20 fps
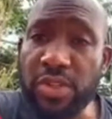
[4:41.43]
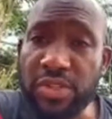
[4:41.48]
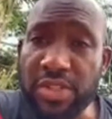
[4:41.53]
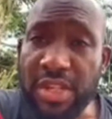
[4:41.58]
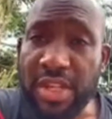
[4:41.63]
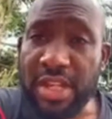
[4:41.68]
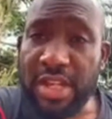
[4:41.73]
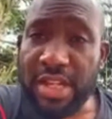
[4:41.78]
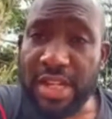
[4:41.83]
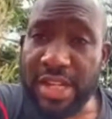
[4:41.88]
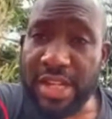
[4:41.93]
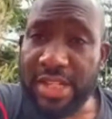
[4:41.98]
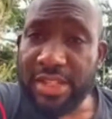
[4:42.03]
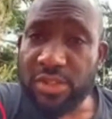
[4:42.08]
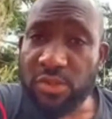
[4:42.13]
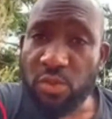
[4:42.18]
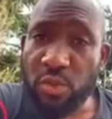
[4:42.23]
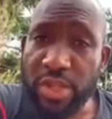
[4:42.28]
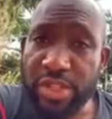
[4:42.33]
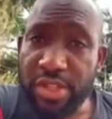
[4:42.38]
we say,
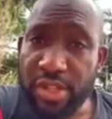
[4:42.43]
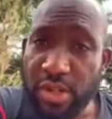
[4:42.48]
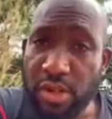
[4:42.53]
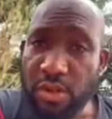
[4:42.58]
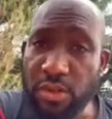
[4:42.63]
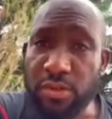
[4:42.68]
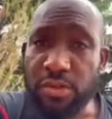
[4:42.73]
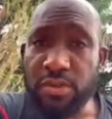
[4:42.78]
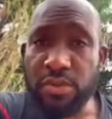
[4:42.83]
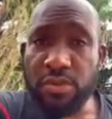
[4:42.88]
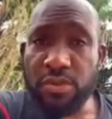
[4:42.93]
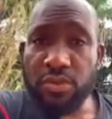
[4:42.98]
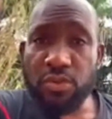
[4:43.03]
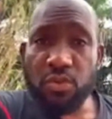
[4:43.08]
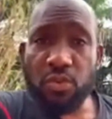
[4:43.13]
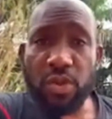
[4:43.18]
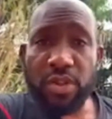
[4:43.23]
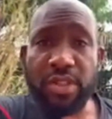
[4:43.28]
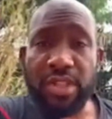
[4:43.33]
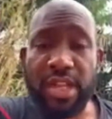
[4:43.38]
let Witilo,
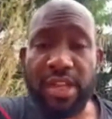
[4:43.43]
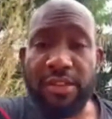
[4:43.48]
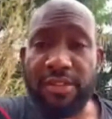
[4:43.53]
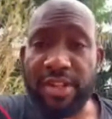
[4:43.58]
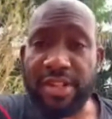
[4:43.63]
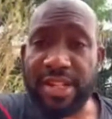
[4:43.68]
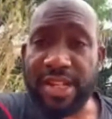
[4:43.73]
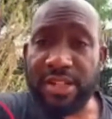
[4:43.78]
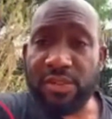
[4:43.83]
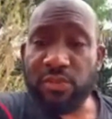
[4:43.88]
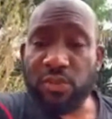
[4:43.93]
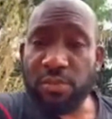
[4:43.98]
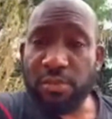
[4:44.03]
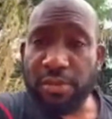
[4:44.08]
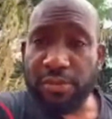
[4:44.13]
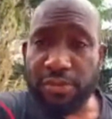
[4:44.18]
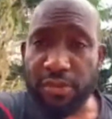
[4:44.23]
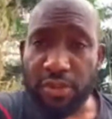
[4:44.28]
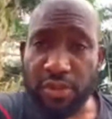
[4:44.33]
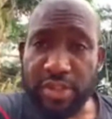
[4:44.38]
whatever that
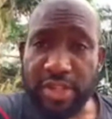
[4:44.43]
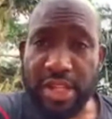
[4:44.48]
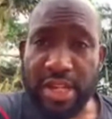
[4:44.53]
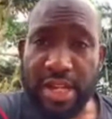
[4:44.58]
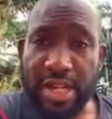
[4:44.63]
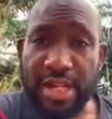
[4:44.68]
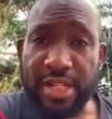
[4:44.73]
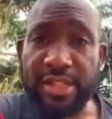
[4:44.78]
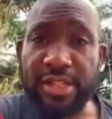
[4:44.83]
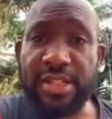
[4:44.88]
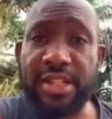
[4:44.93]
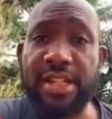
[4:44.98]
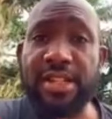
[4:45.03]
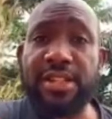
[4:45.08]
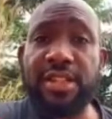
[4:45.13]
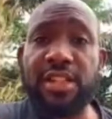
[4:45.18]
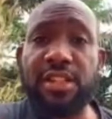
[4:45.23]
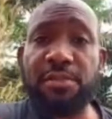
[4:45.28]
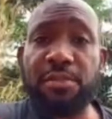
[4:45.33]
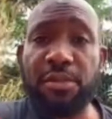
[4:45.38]
will befall their hands,
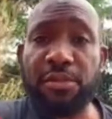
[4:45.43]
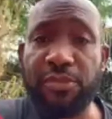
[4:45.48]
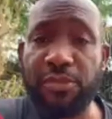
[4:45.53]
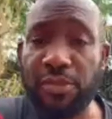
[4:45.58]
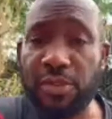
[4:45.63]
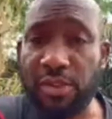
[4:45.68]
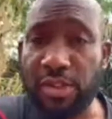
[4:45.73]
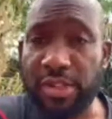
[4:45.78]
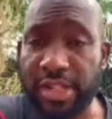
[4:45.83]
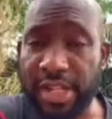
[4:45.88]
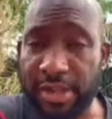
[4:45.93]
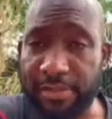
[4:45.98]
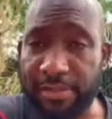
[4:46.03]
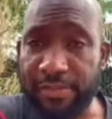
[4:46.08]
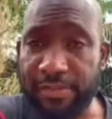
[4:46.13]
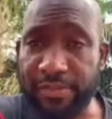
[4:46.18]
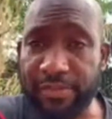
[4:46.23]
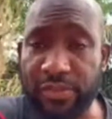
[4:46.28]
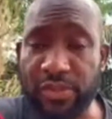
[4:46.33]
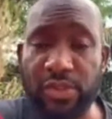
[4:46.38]
let it befall
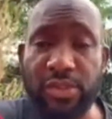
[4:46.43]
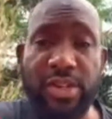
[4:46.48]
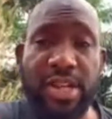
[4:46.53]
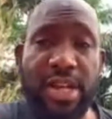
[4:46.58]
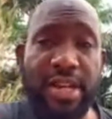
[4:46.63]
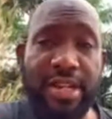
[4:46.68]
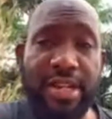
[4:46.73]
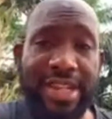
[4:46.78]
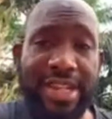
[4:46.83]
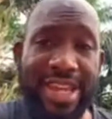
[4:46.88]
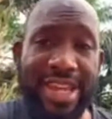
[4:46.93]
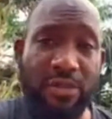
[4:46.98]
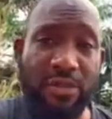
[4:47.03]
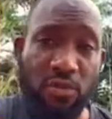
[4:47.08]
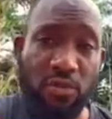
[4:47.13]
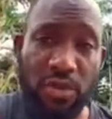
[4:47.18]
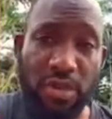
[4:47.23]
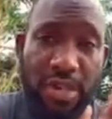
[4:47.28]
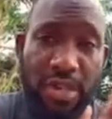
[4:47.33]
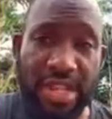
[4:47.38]
them, so that they
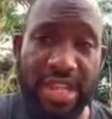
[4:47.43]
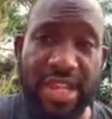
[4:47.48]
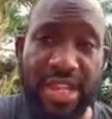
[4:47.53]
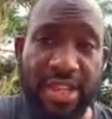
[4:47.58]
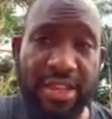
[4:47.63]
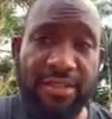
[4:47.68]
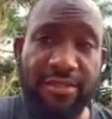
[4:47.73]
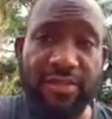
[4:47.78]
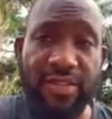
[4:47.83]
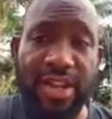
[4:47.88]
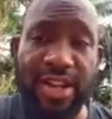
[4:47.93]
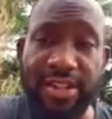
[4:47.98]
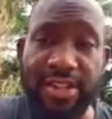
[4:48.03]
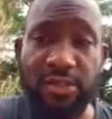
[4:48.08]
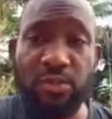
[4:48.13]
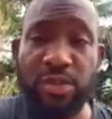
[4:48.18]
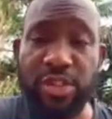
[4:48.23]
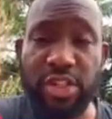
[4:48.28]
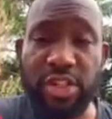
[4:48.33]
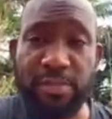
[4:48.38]
will leave
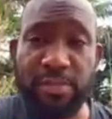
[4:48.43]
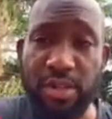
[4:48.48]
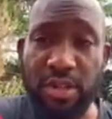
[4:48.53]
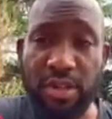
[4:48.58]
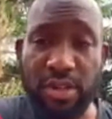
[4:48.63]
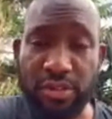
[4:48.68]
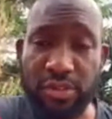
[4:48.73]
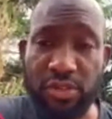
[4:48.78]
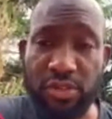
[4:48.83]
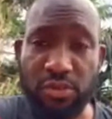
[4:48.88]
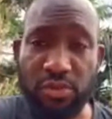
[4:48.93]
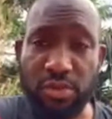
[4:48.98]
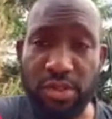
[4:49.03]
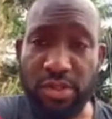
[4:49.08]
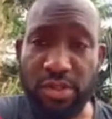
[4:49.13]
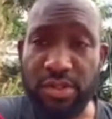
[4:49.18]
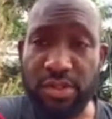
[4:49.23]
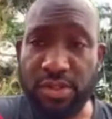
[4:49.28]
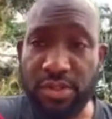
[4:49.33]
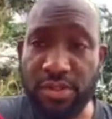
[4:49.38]
that which belongs to
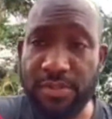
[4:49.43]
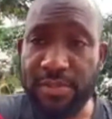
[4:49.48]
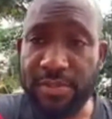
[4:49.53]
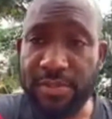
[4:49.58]
us.